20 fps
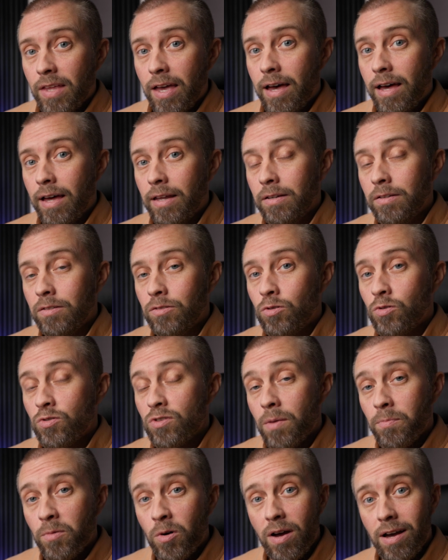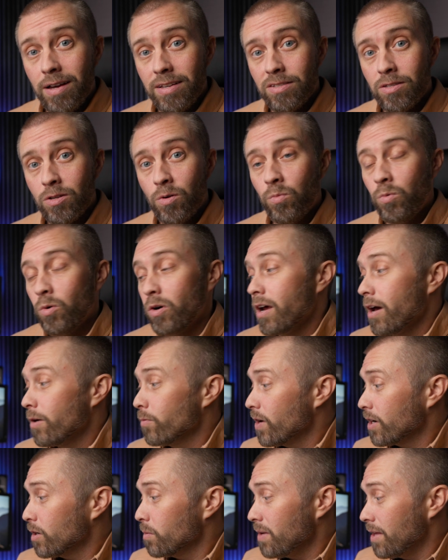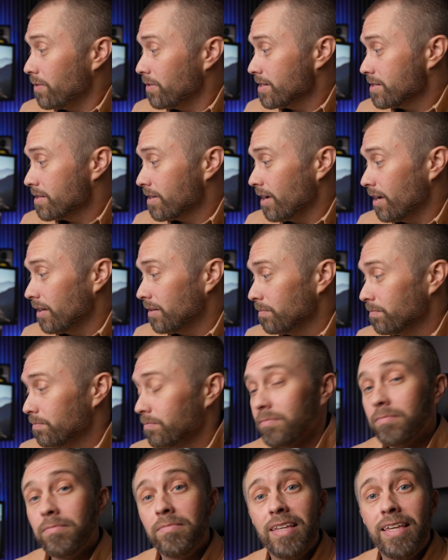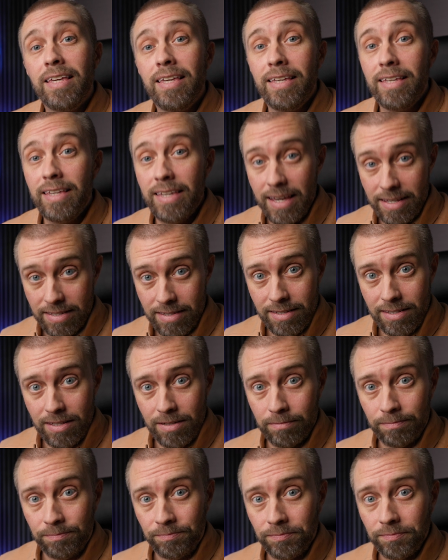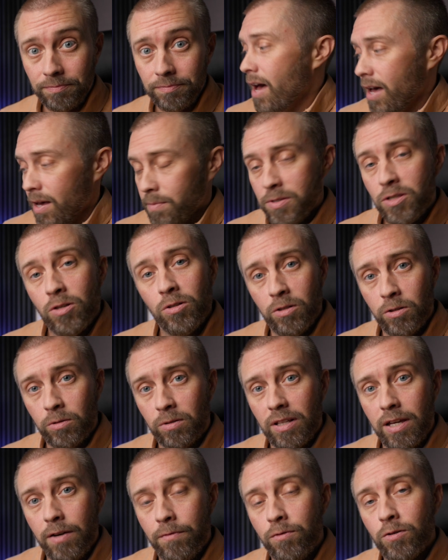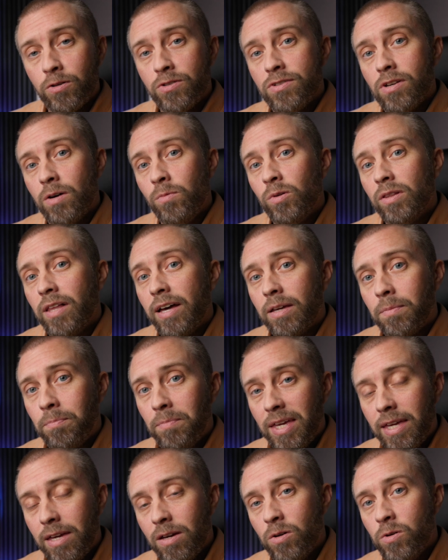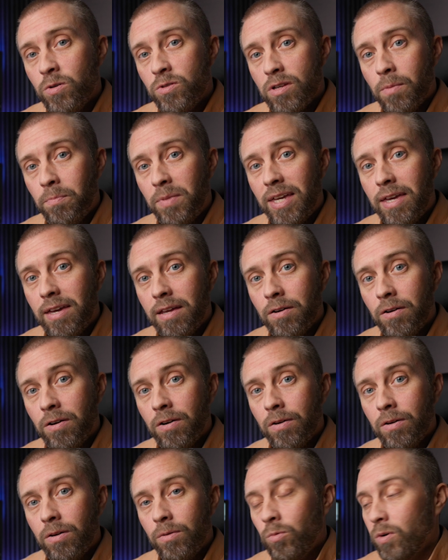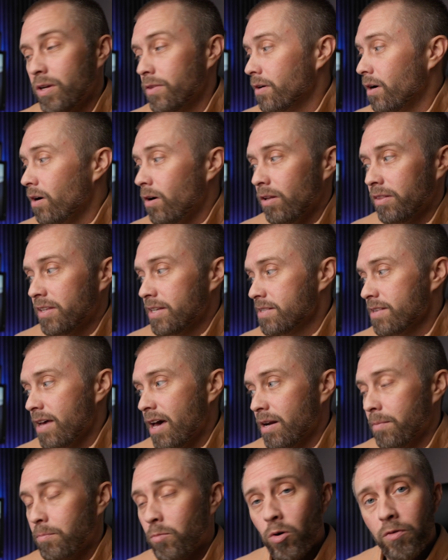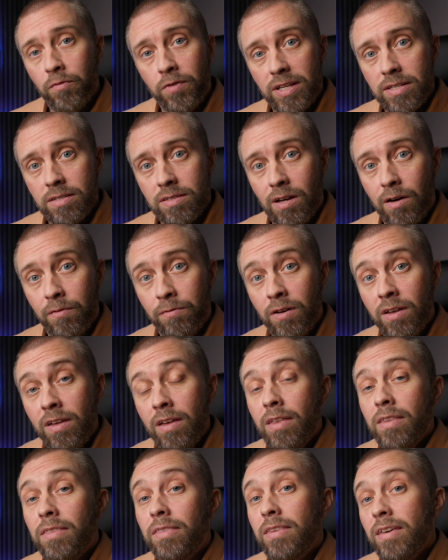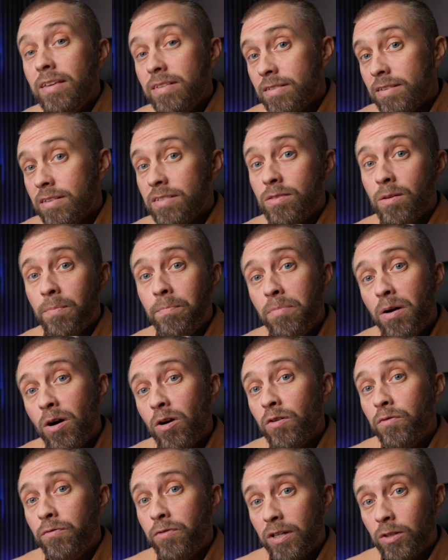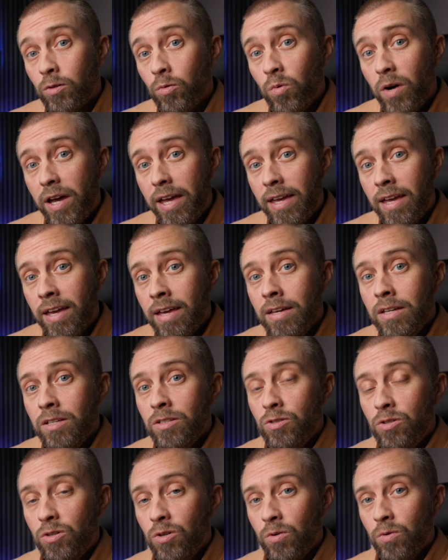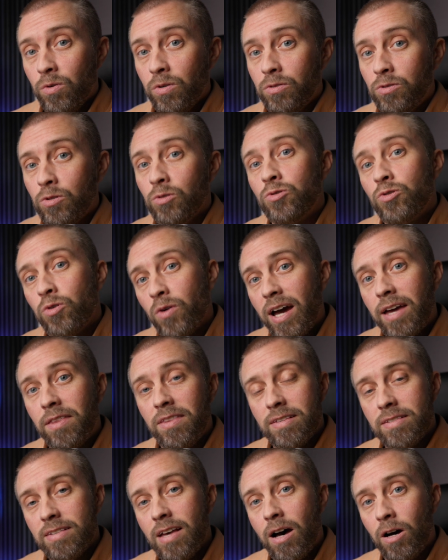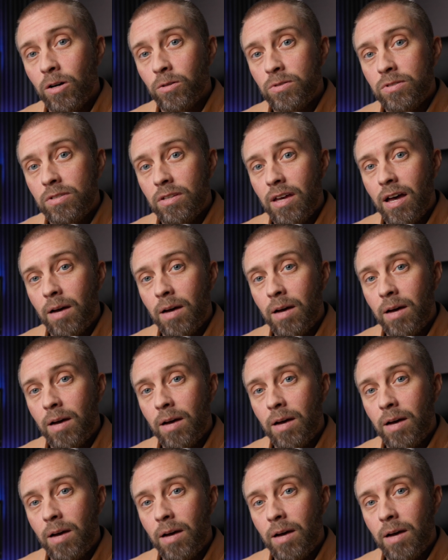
And to summarize, would I recommend this kit? Yes. Absolutely. For someone like me who's a beginner with all this anamorphic stuff, this is the perfect way to try this out.